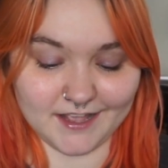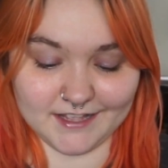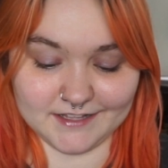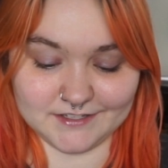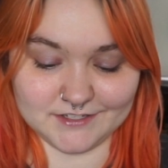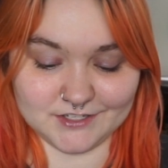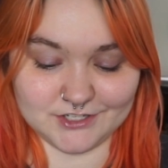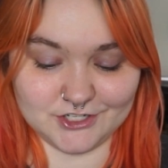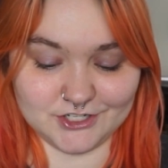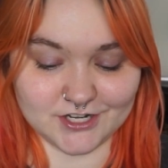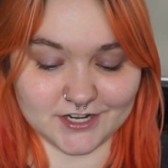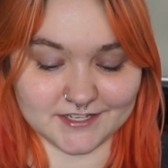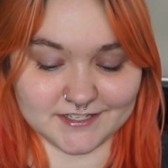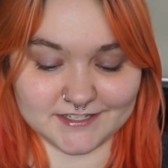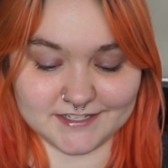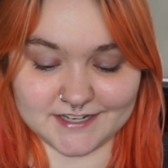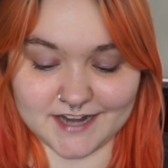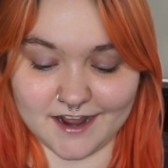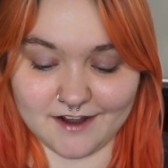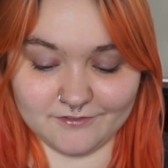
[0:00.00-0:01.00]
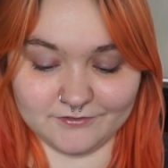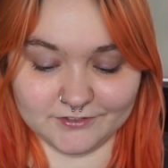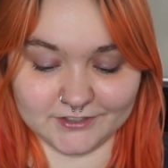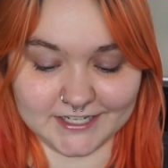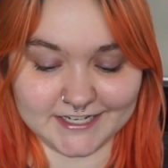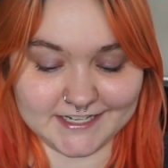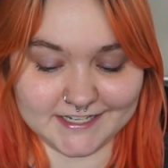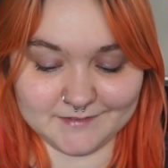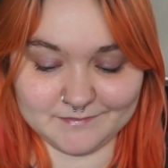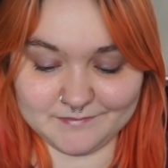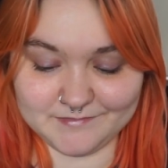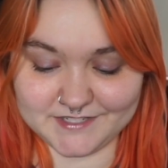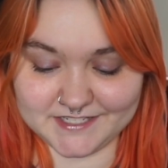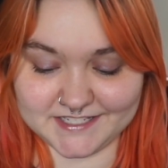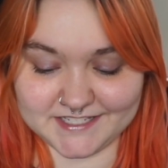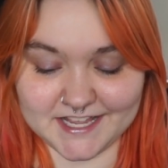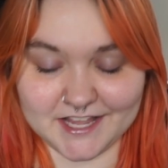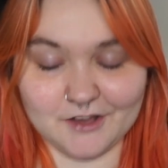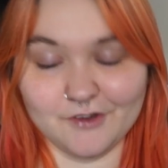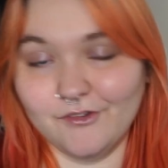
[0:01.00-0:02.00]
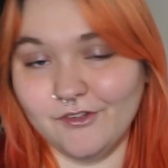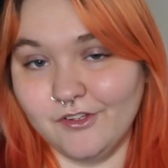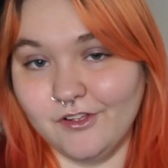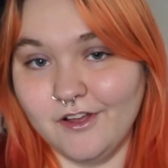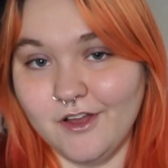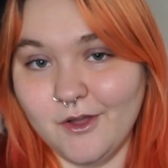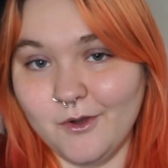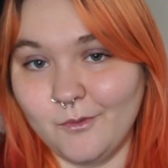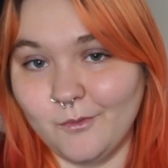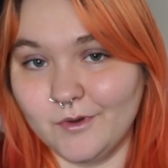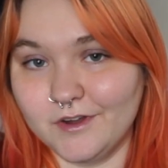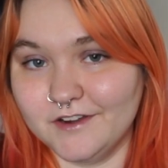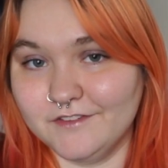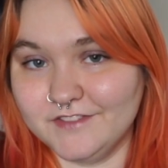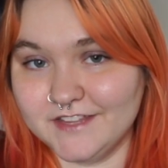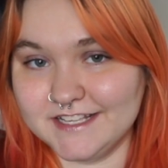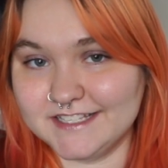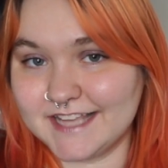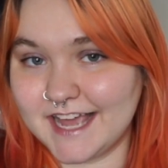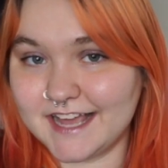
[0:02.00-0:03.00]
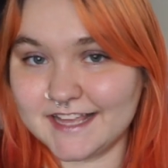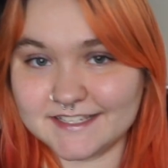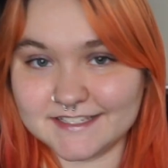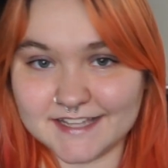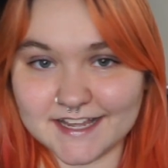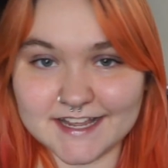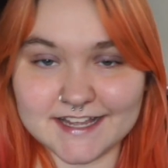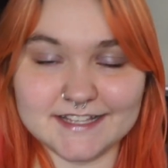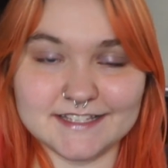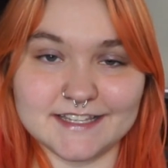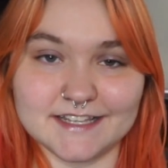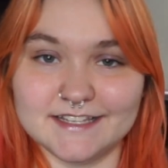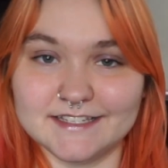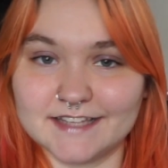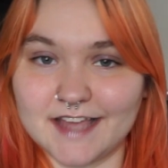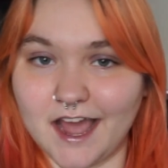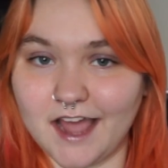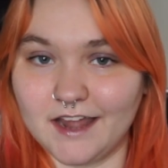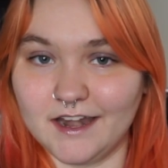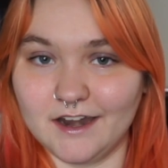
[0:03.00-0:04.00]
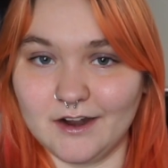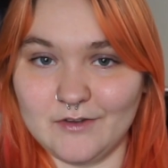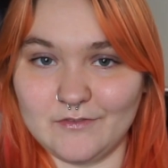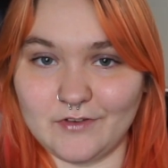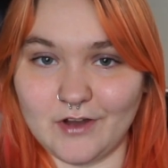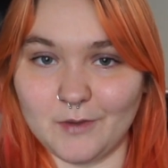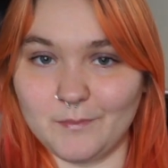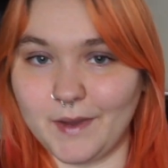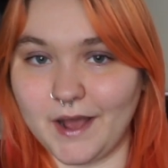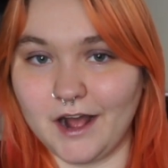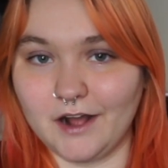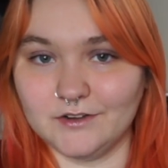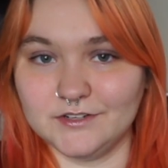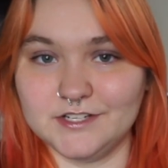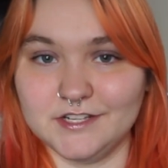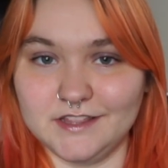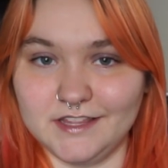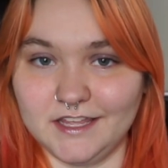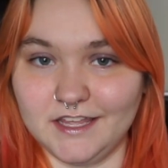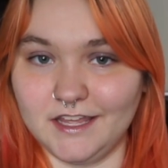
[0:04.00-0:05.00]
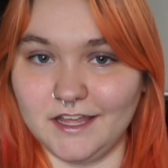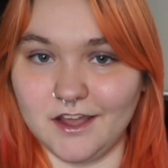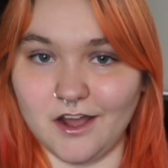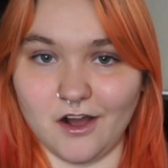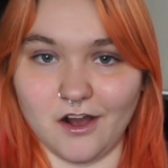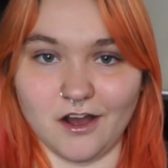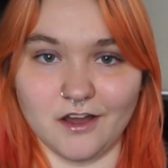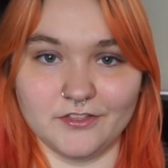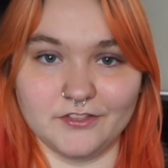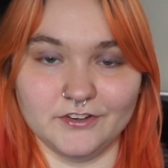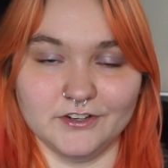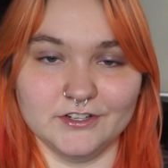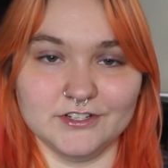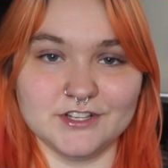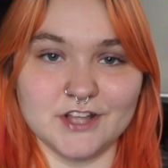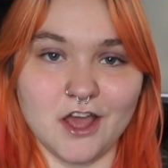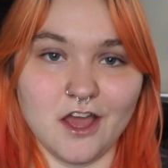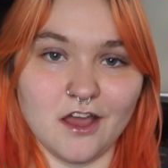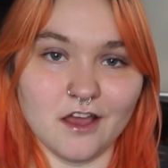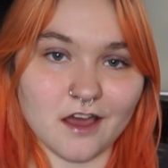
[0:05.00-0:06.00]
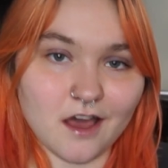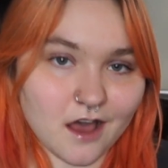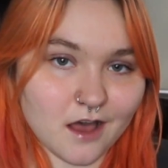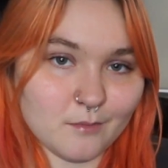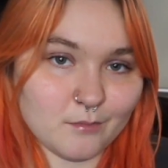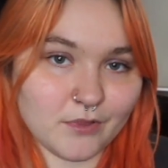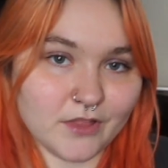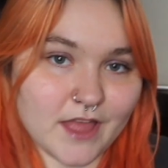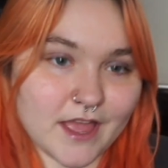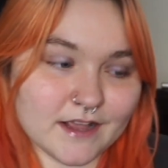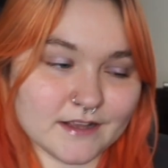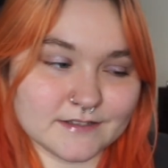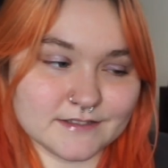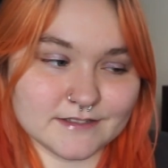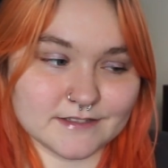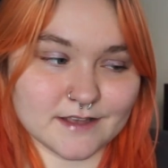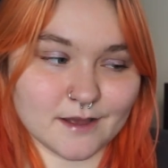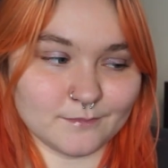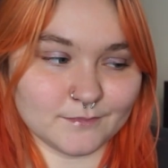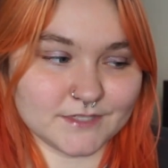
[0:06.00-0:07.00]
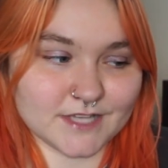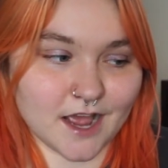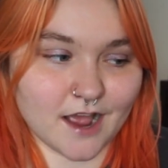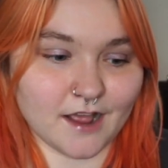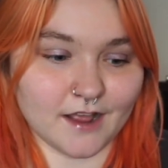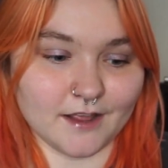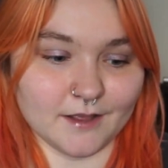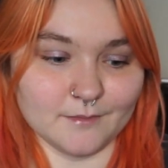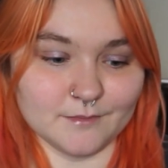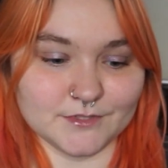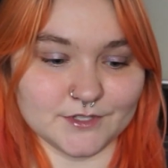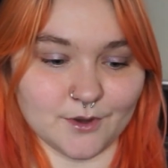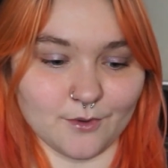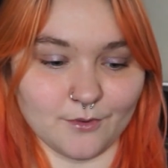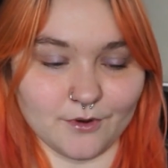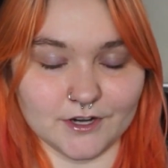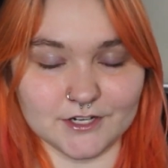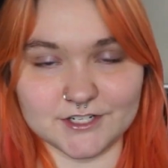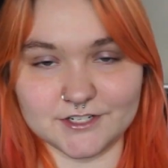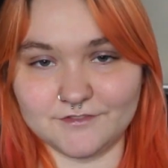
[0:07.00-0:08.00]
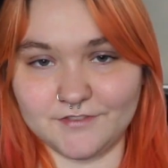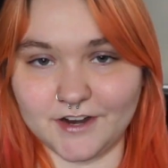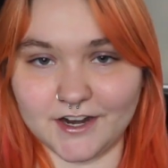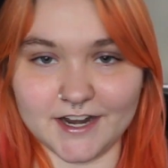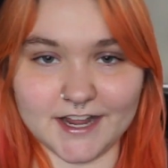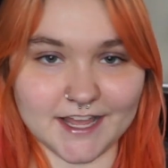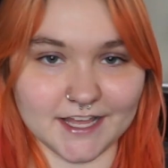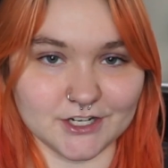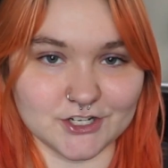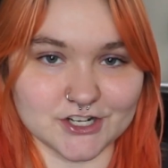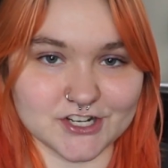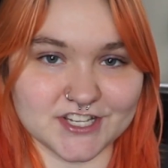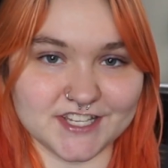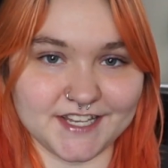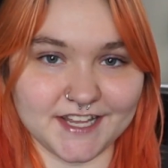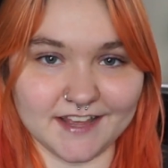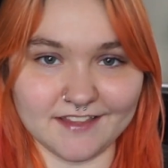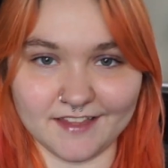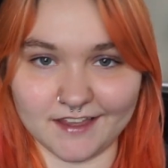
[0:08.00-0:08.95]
It's just every single one of these essays is kind of about the author's complex sometimes or just very interesting.